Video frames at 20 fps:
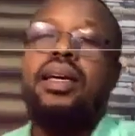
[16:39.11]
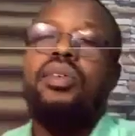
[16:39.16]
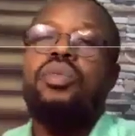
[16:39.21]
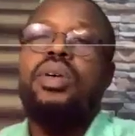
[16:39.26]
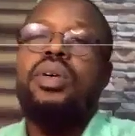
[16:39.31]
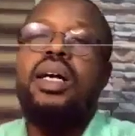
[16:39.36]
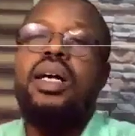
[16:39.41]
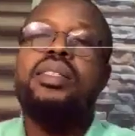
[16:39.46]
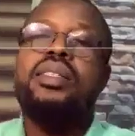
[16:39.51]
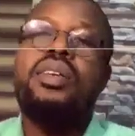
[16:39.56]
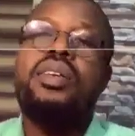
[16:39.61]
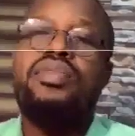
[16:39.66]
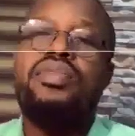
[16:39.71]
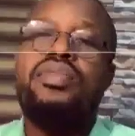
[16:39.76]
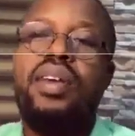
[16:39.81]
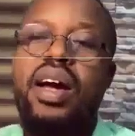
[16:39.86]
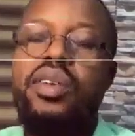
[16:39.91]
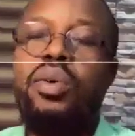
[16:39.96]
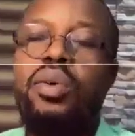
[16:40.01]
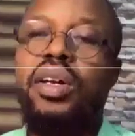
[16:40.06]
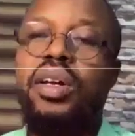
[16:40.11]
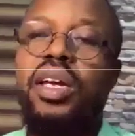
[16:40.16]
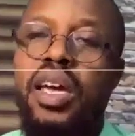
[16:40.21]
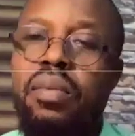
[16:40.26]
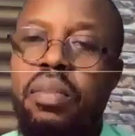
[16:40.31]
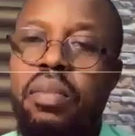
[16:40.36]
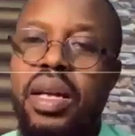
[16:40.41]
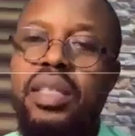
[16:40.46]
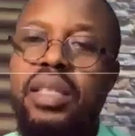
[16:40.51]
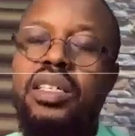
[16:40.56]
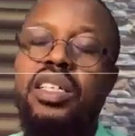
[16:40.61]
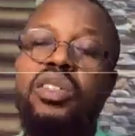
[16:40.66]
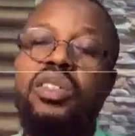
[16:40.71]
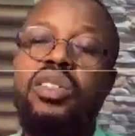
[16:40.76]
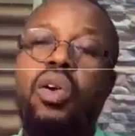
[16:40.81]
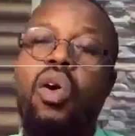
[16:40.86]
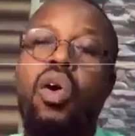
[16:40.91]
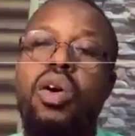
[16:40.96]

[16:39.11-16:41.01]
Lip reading: you can still file your K minting